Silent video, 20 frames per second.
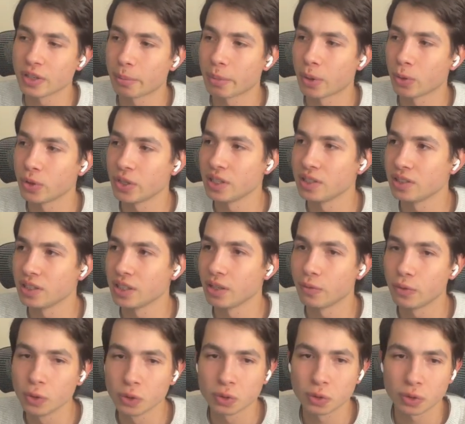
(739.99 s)
about this in the
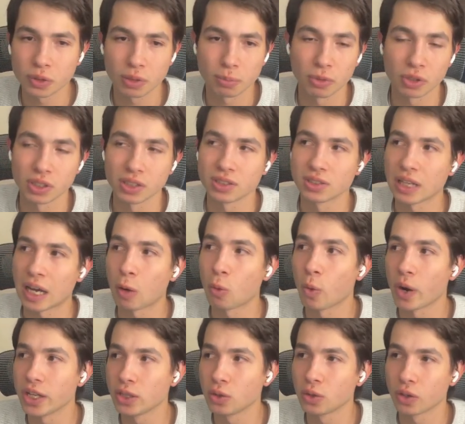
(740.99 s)
future, but it's a
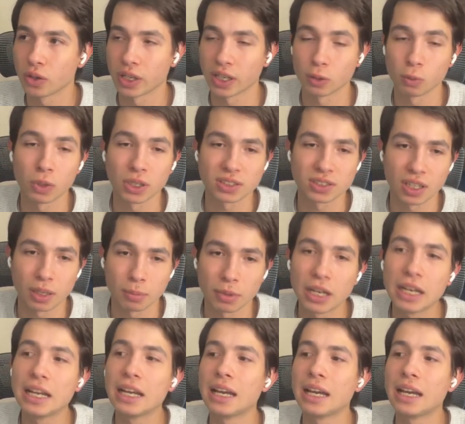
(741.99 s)
way to connect WhatsApp